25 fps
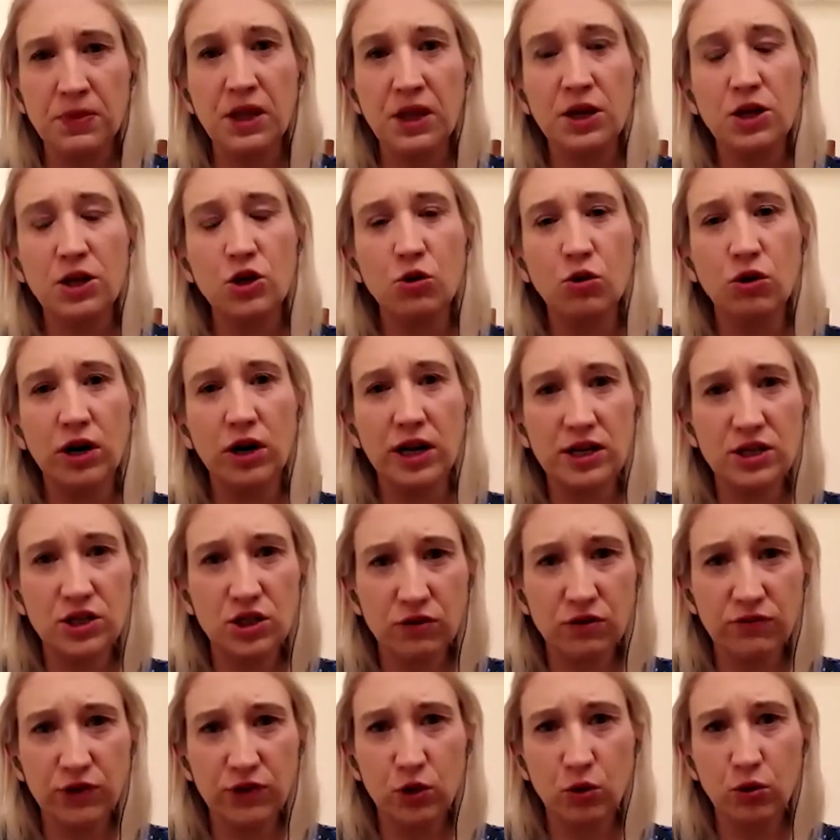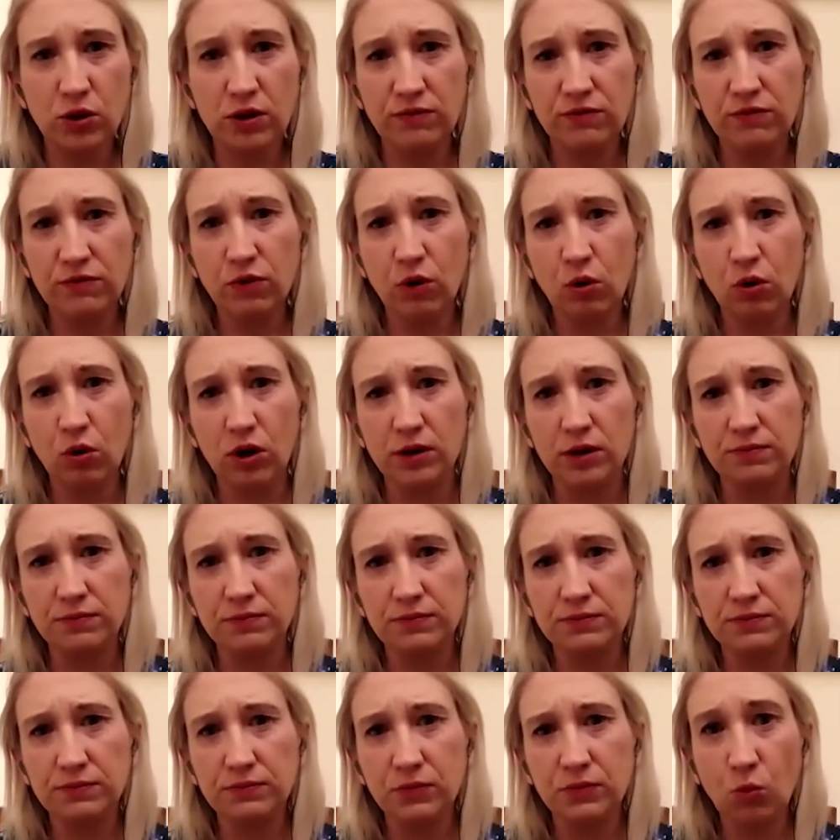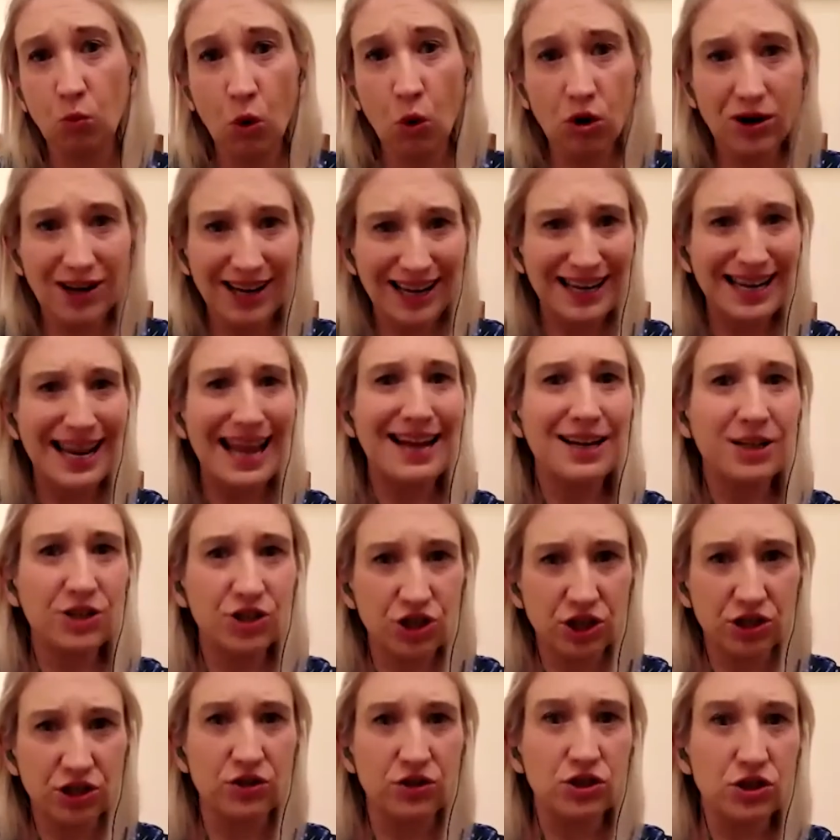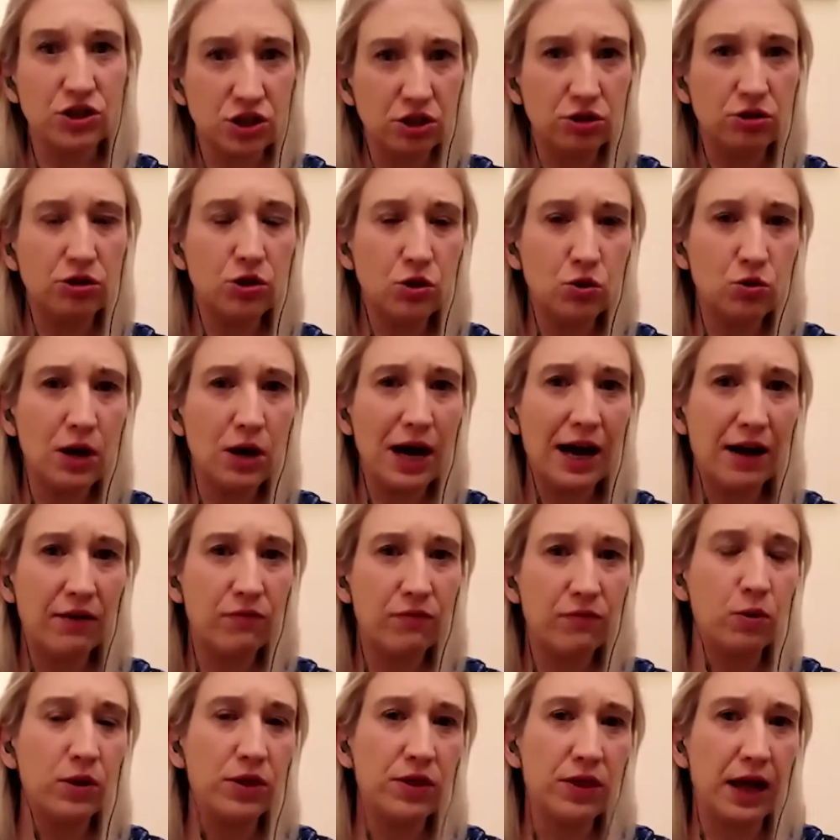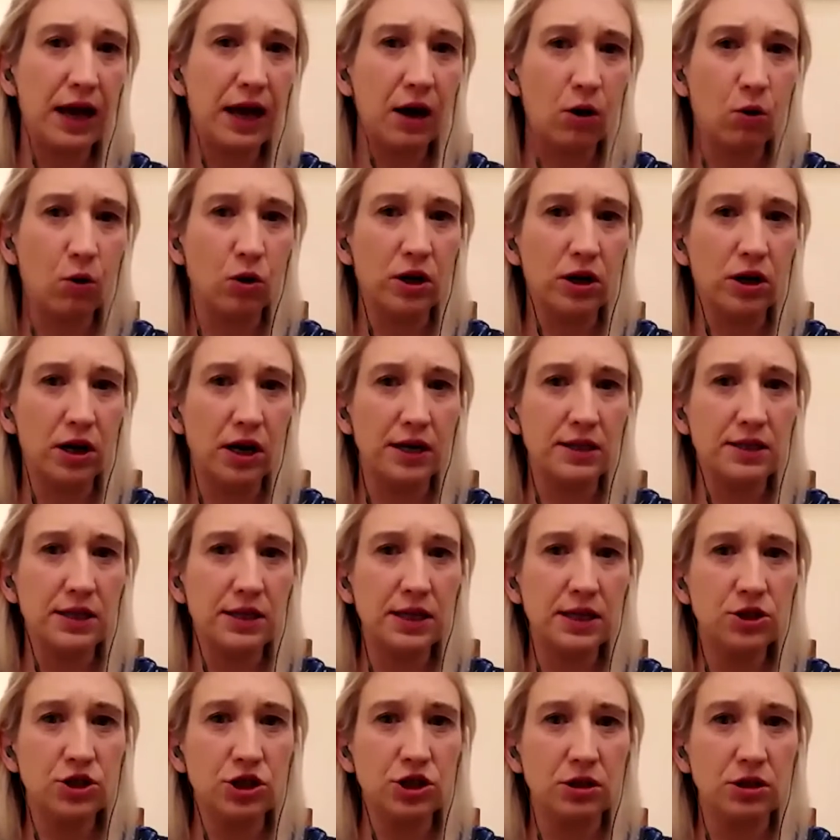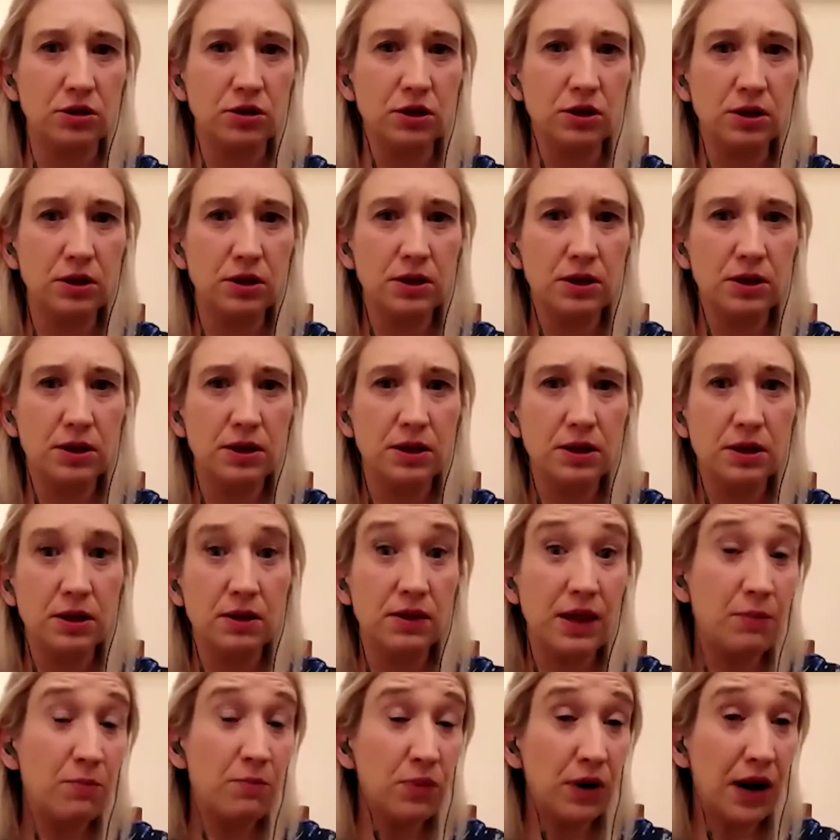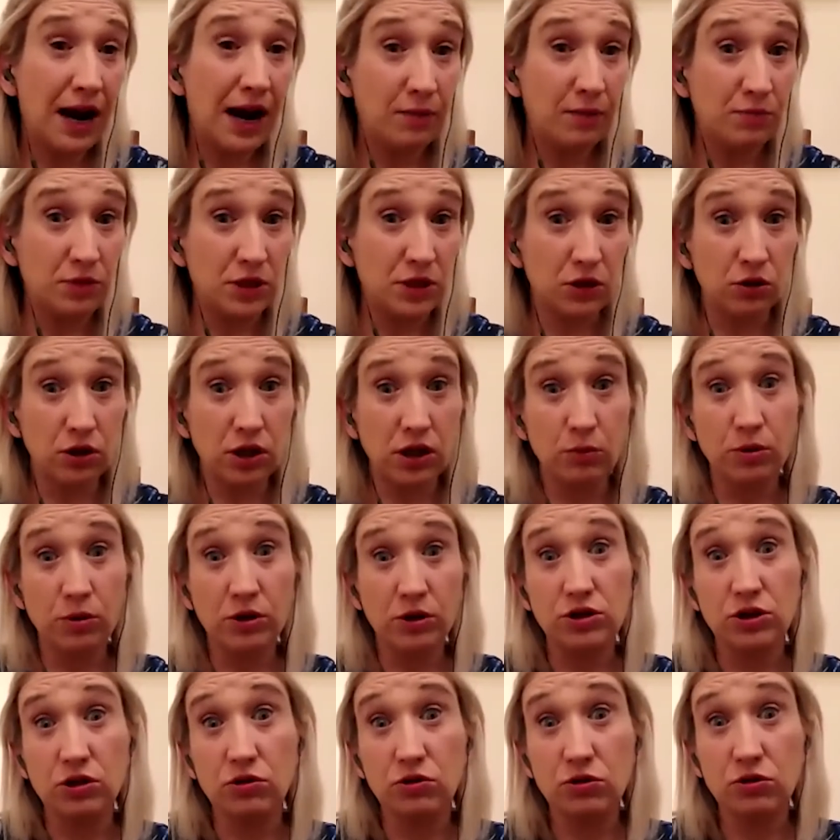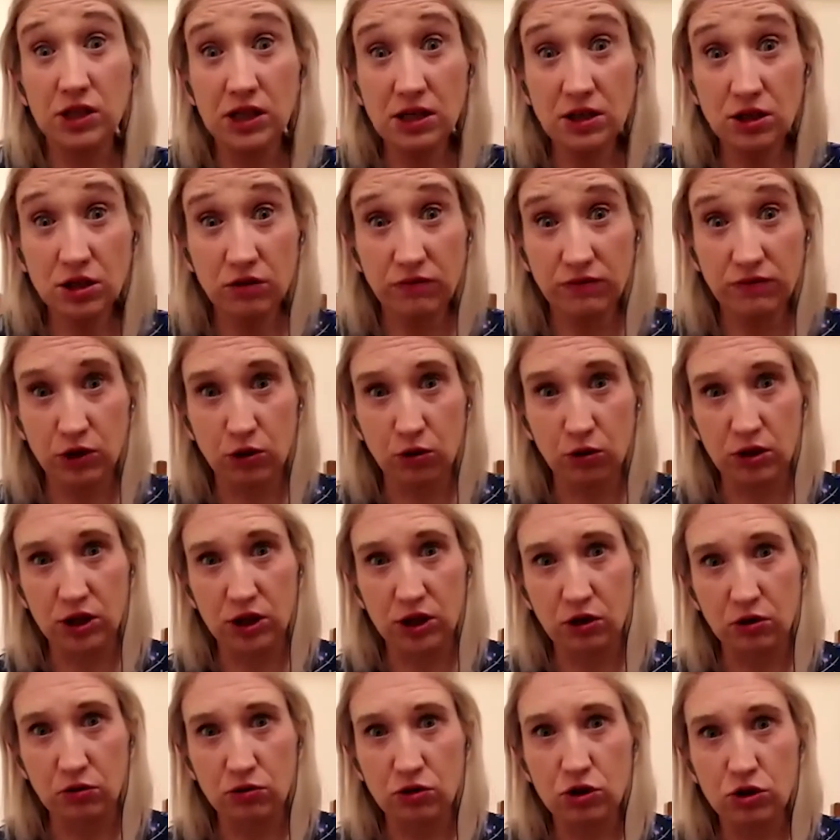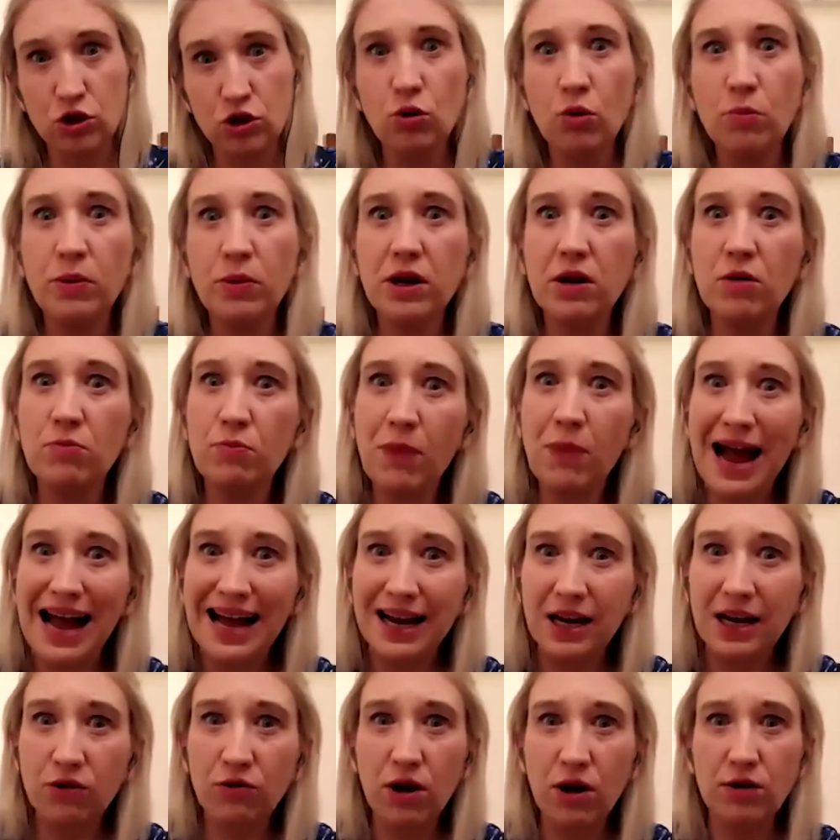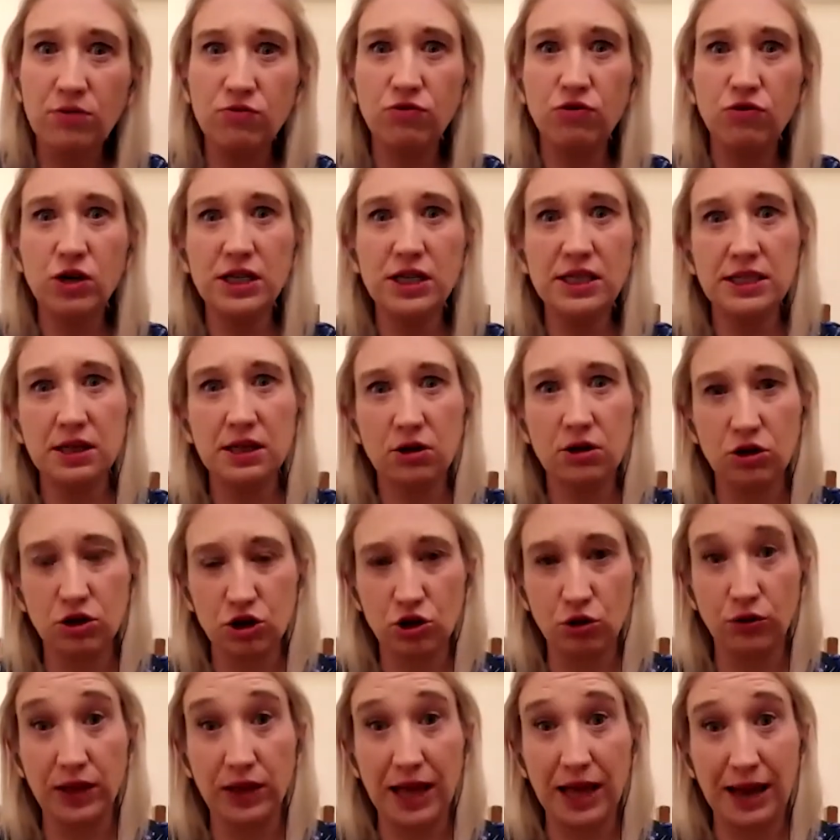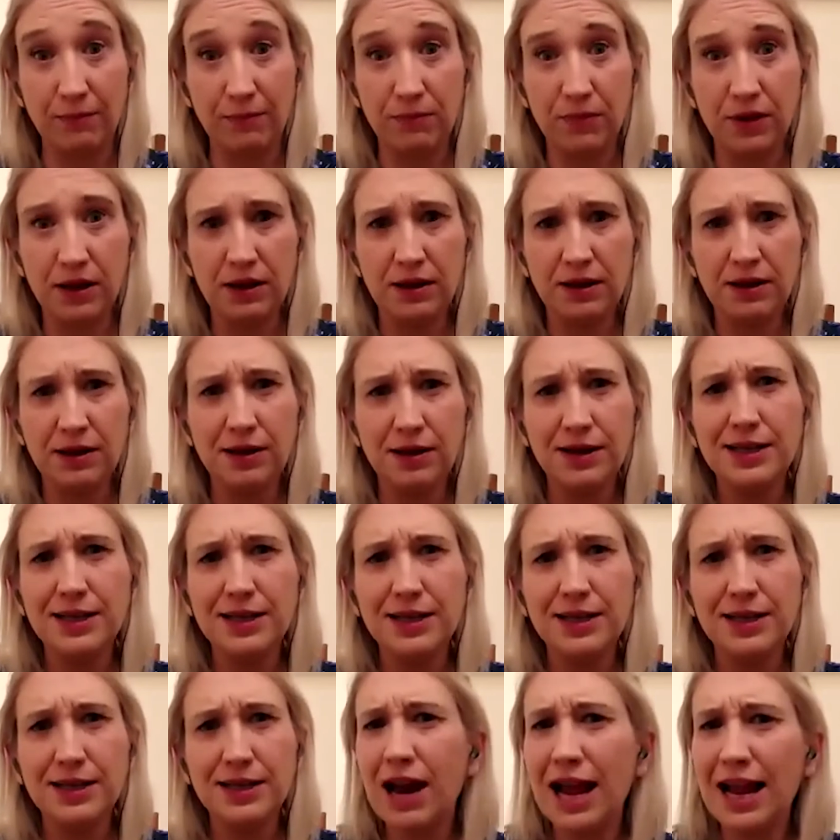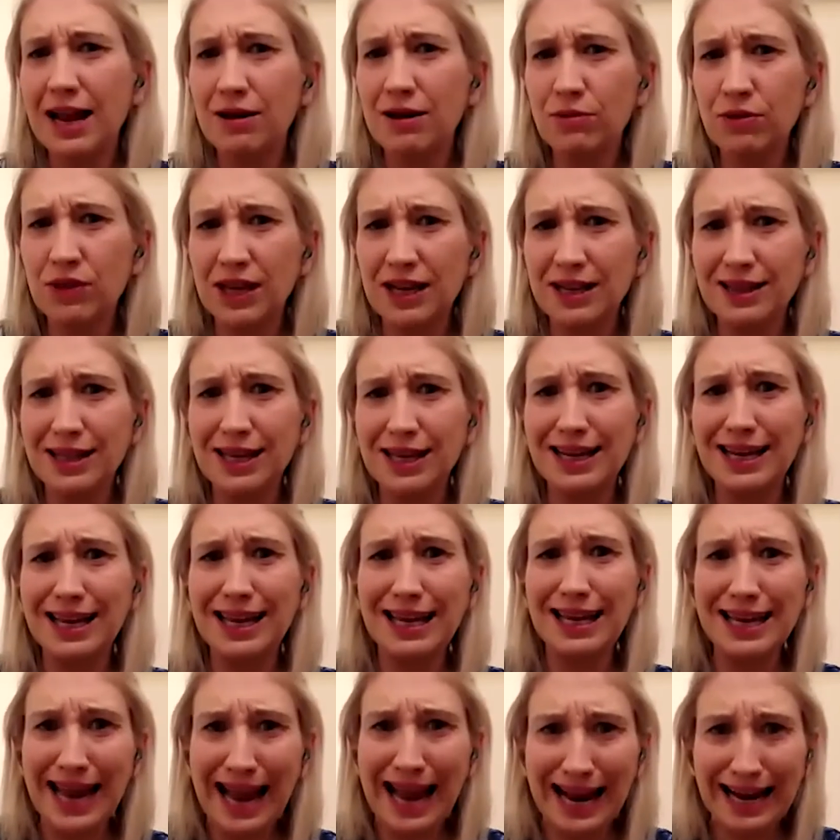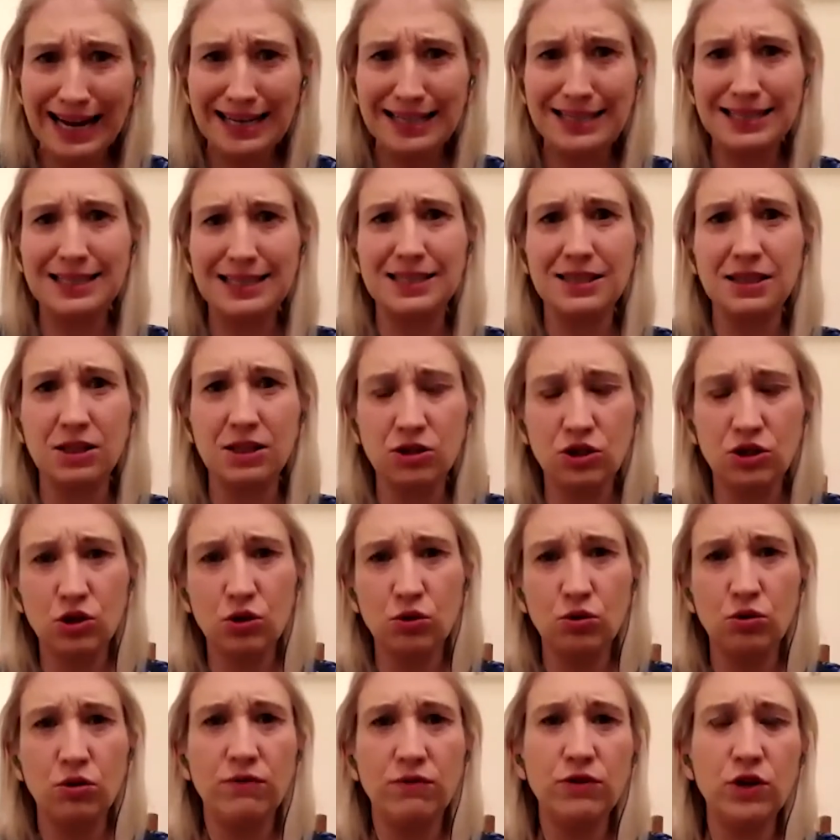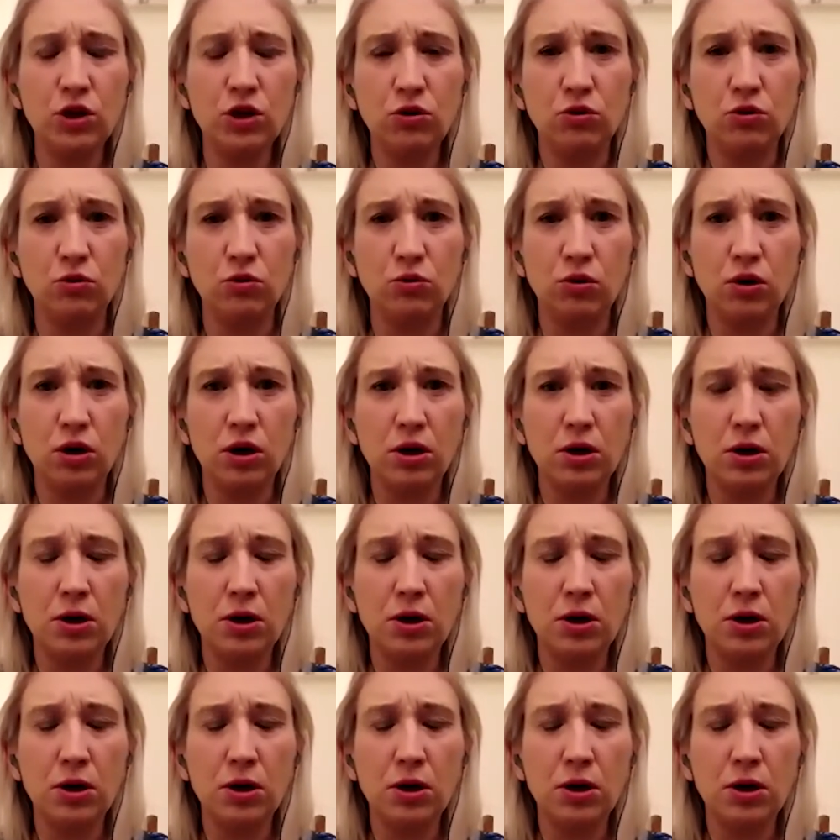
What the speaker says: that you're interviewing for. What connections do you have with that organization? Then perhaps look at the person who's interviewing you. Do a bit of background research on them. Is there anything that connects the two of you?